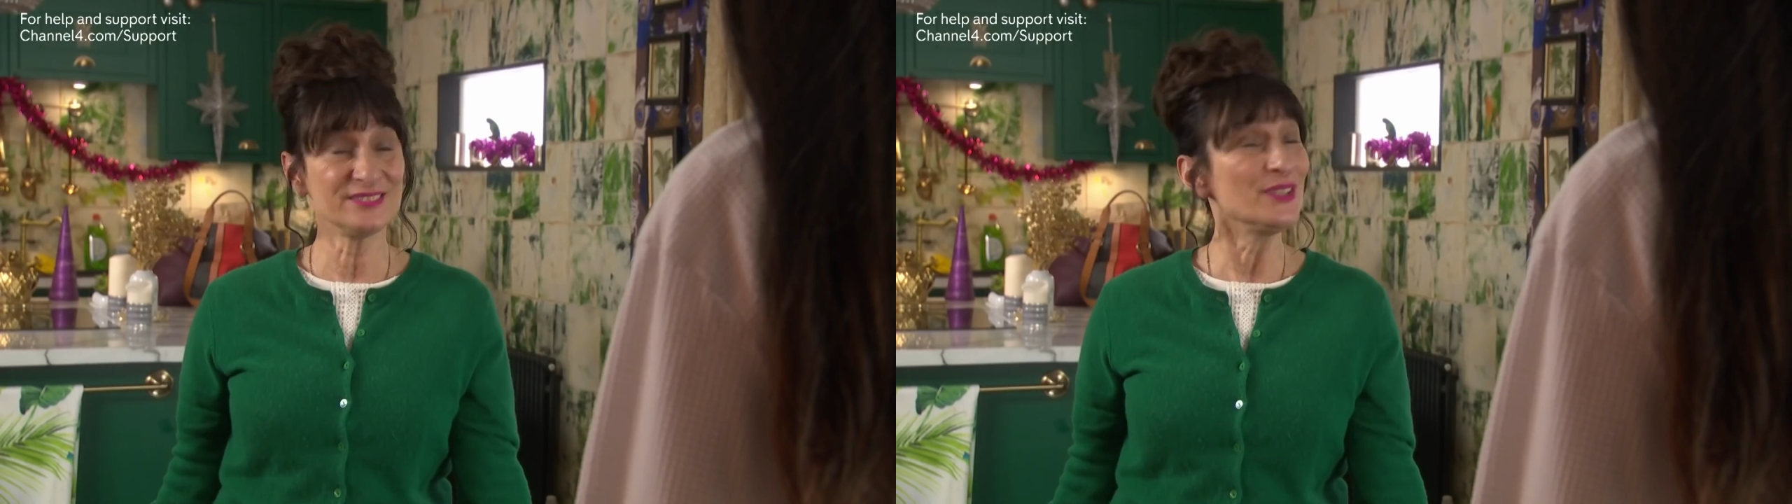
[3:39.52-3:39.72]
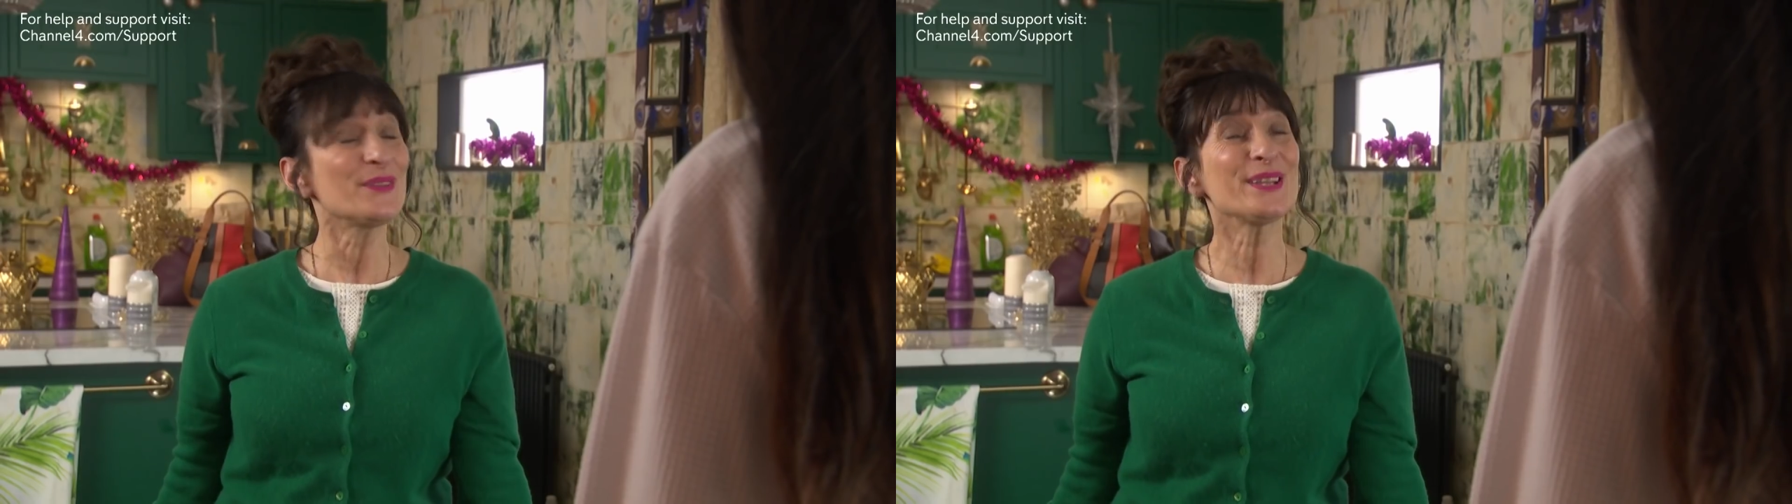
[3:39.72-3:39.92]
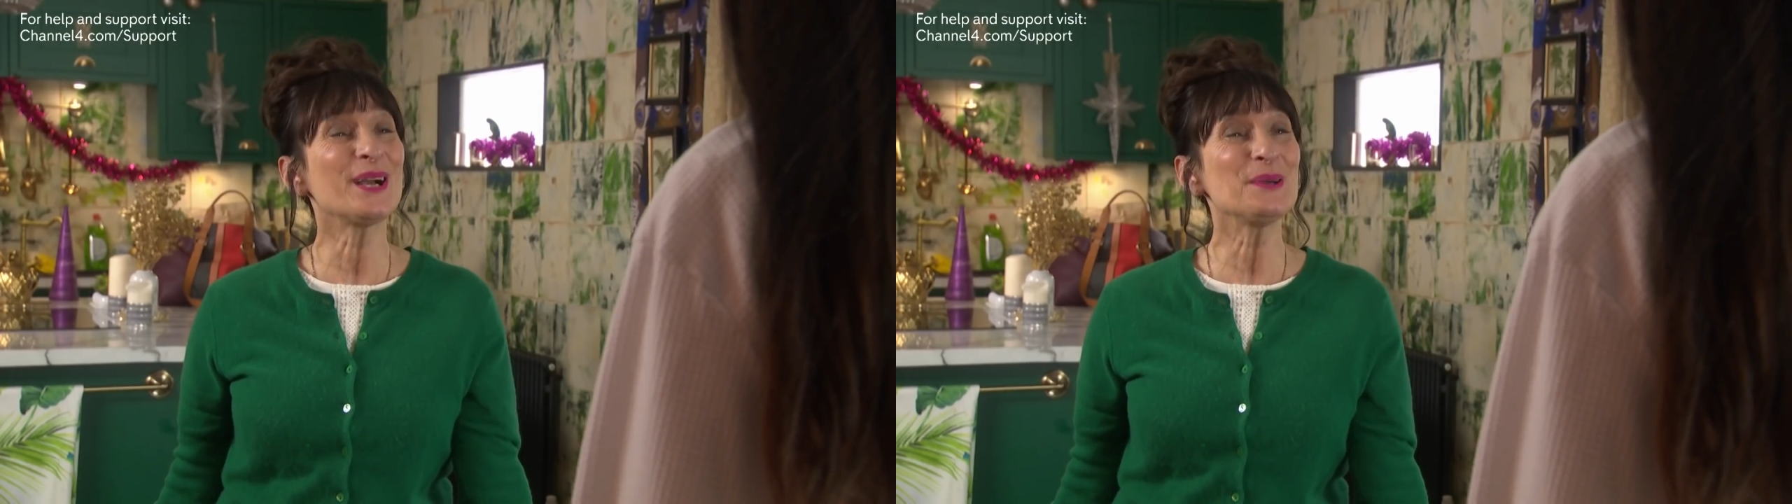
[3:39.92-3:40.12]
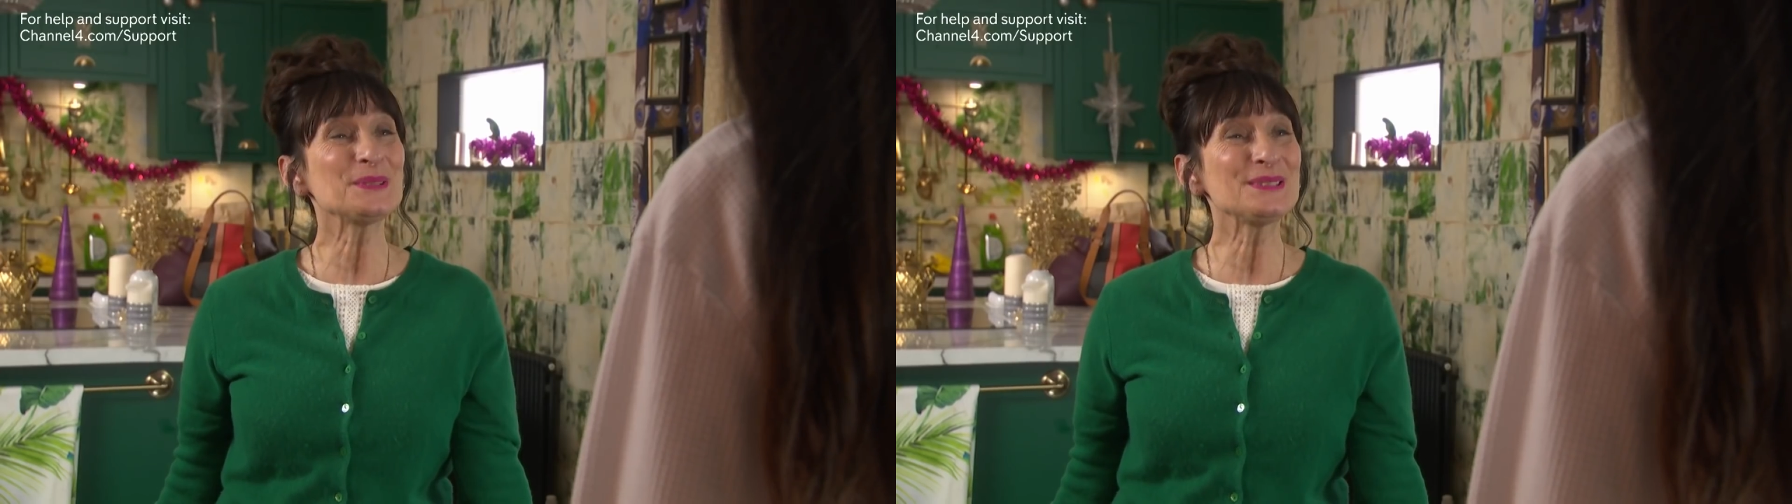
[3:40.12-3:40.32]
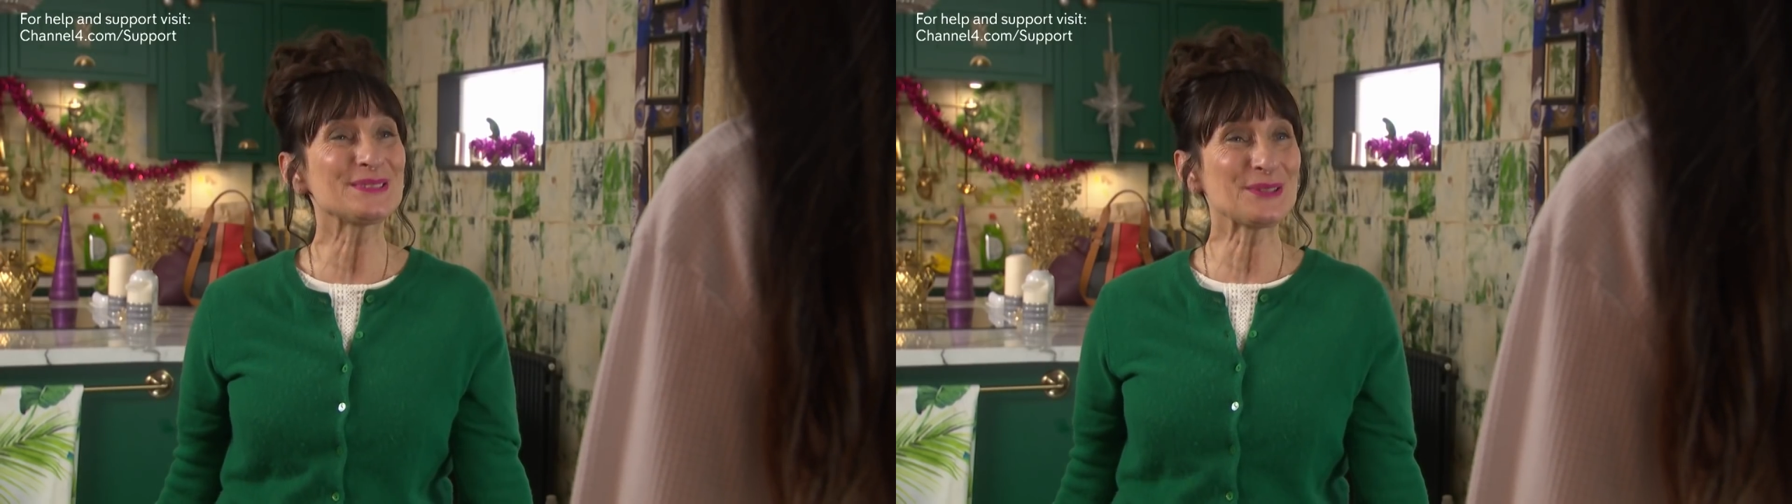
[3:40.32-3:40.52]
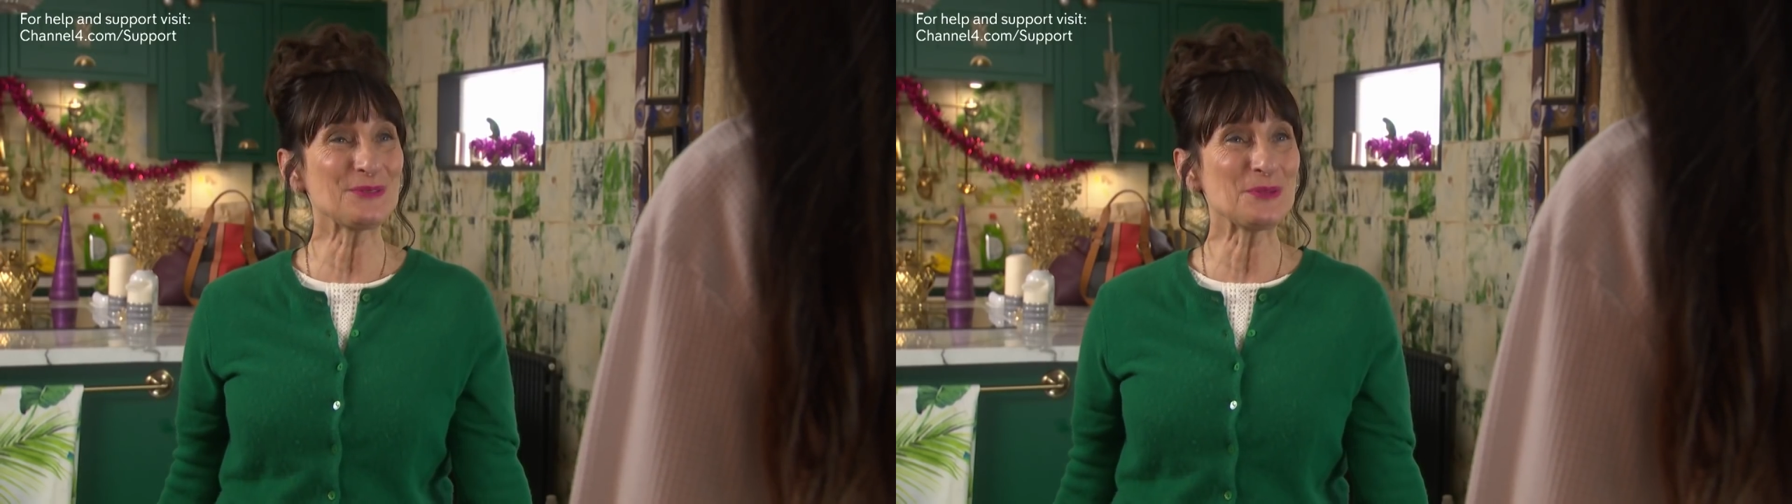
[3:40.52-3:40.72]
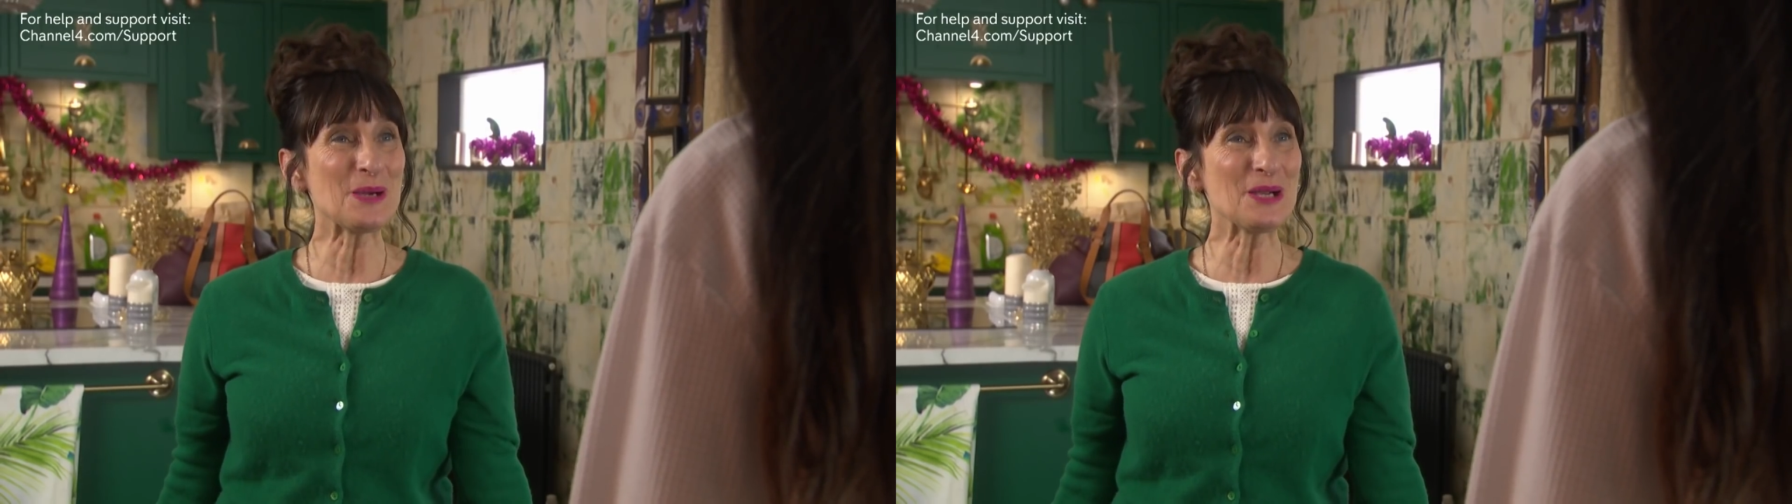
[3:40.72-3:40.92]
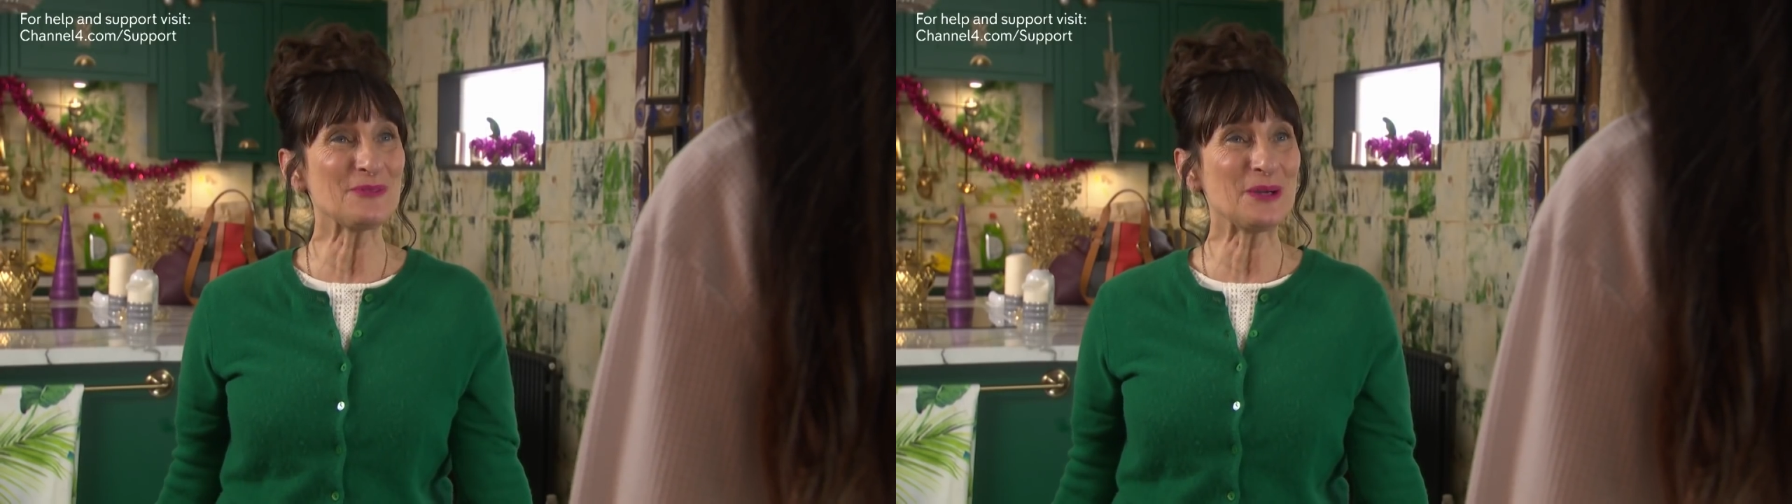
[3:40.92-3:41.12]
nothing I wouldn't do for
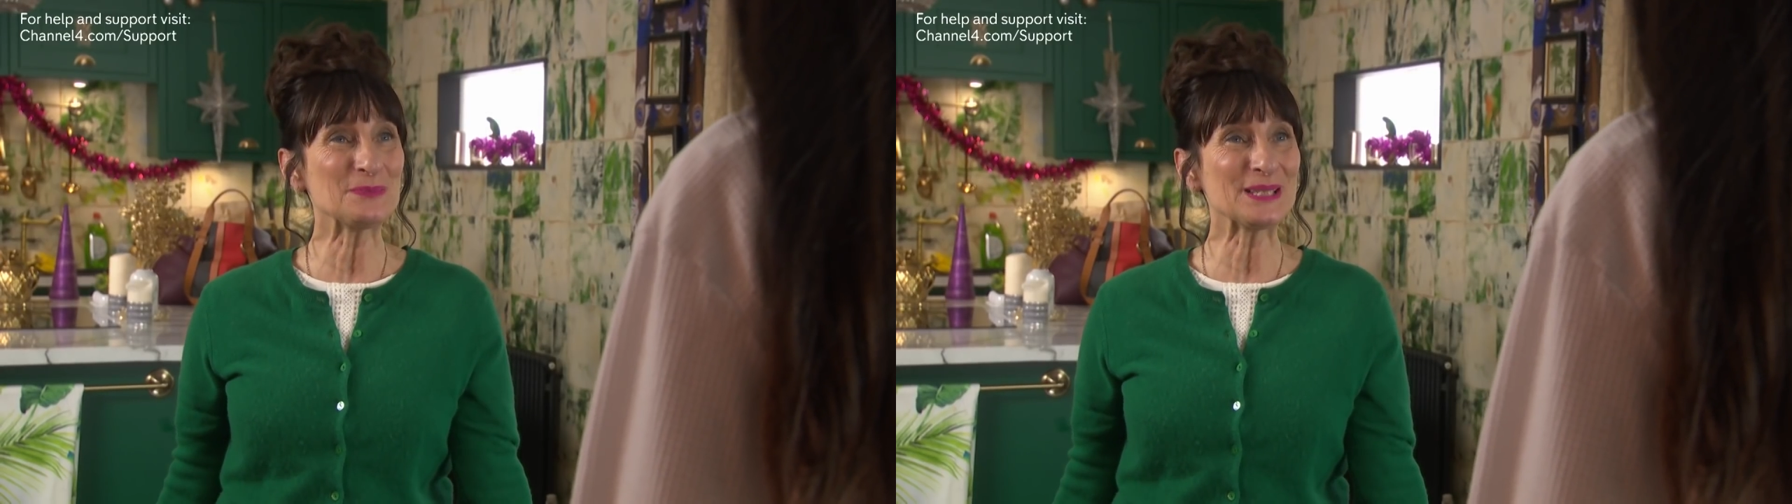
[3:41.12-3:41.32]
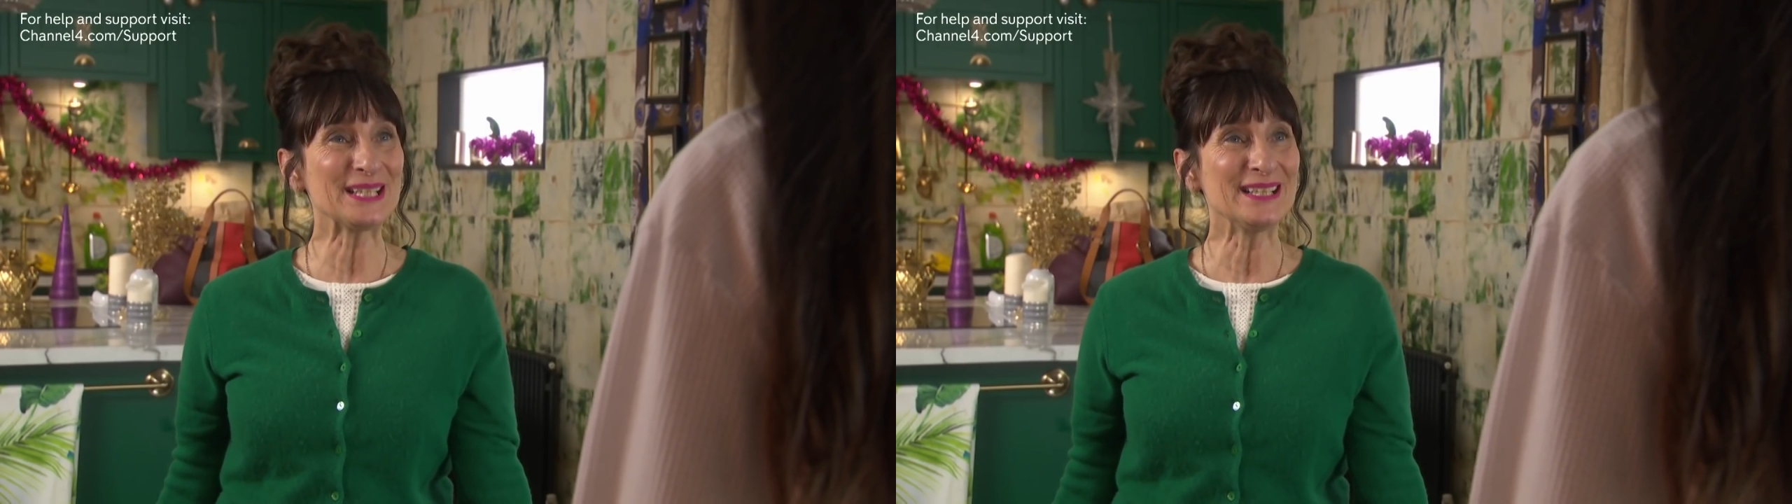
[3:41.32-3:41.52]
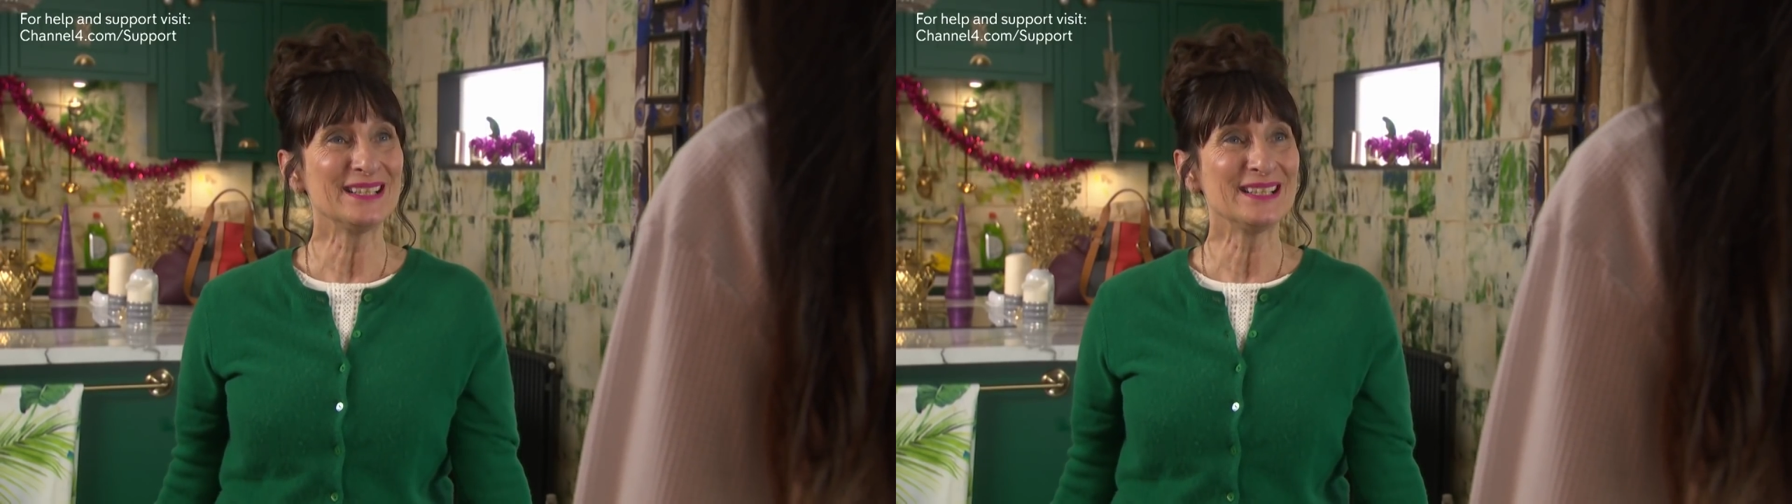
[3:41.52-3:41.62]
my family.